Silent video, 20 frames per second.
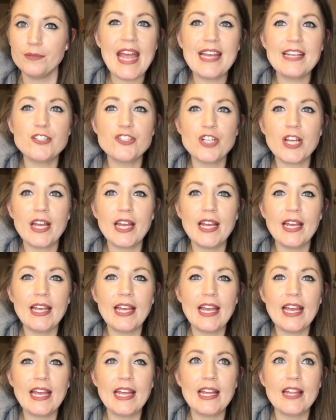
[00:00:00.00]
Aging
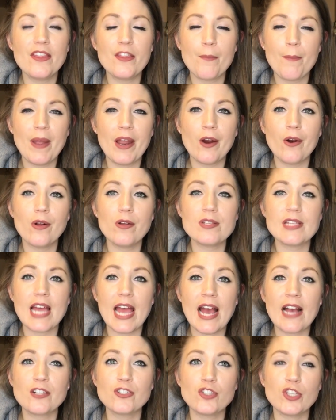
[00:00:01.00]
in the barrels
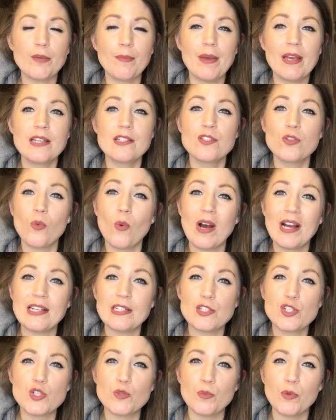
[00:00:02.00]
actually makes the
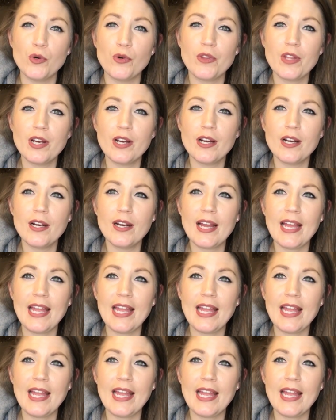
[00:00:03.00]
wine smoother